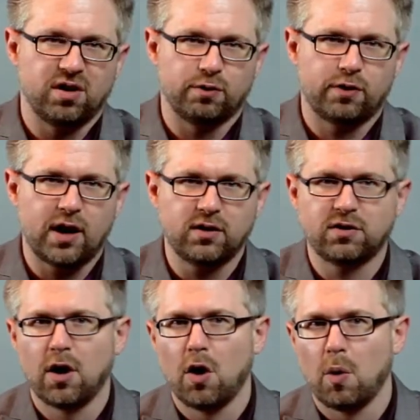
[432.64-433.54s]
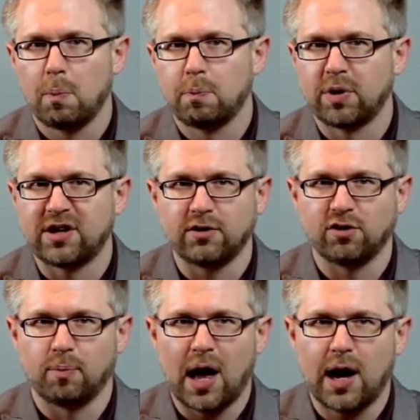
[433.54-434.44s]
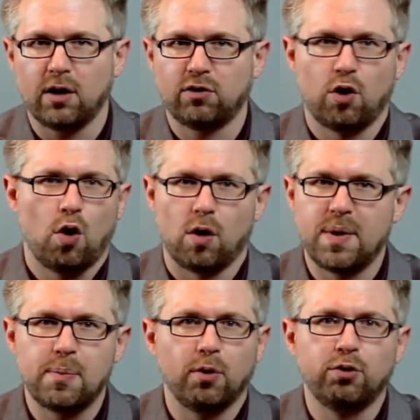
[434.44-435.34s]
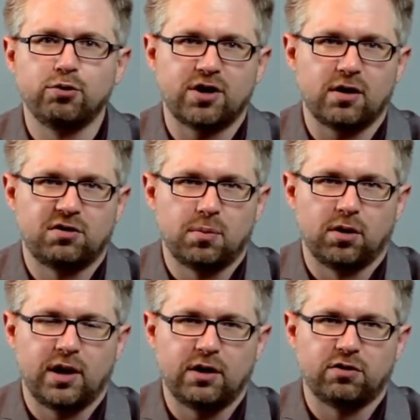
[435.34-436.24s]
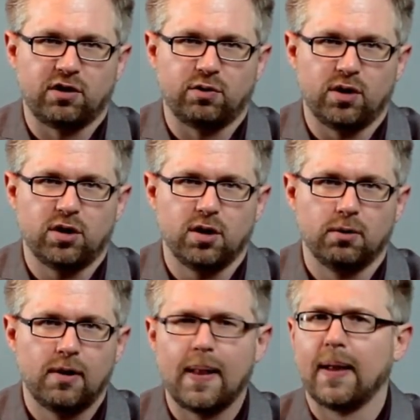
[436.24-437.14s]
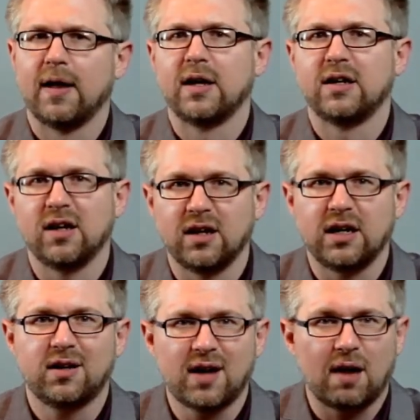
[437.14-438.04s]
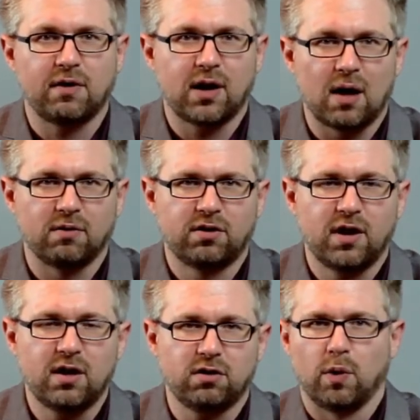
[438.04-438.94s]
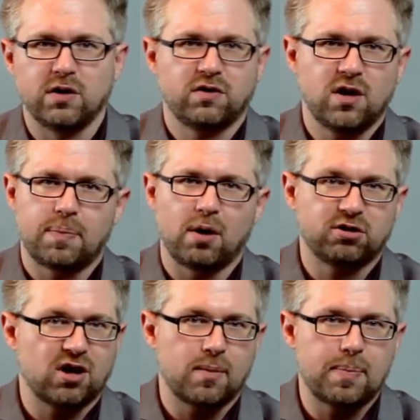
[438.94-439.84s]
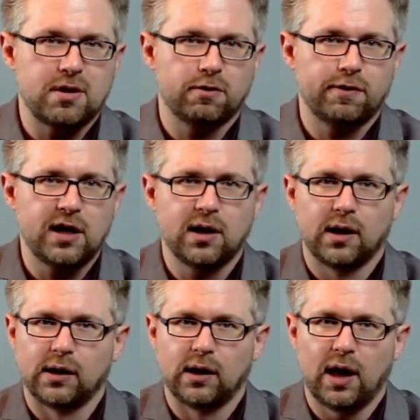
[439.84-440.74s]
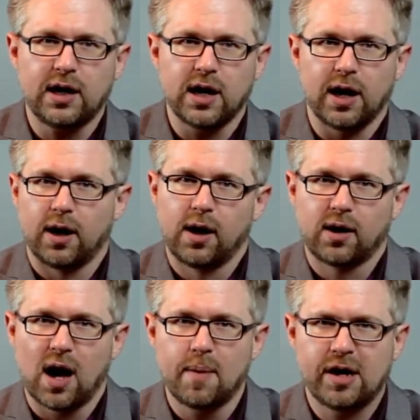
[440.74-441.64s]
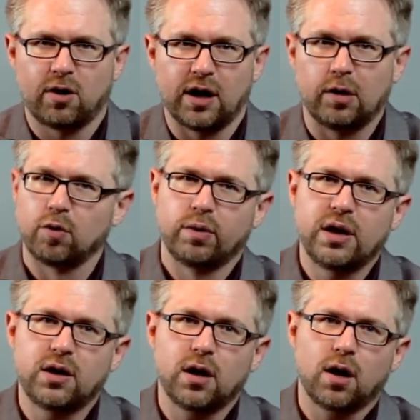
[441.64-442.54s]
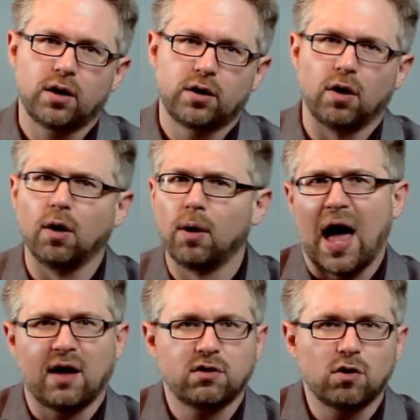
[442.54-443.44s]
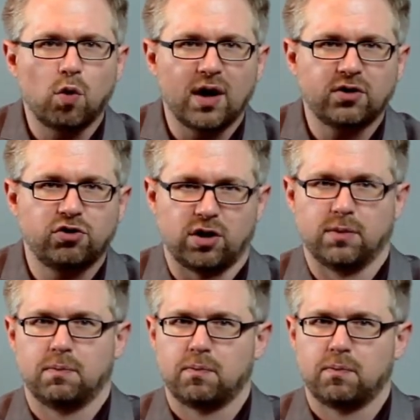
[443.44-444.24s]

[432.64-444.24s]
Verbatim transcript: your friends, potential buyers, or people who share similar interests with you. You need to have a conversation. When you see a post come up in your feed, like it, comment on it, read the article, ask a question,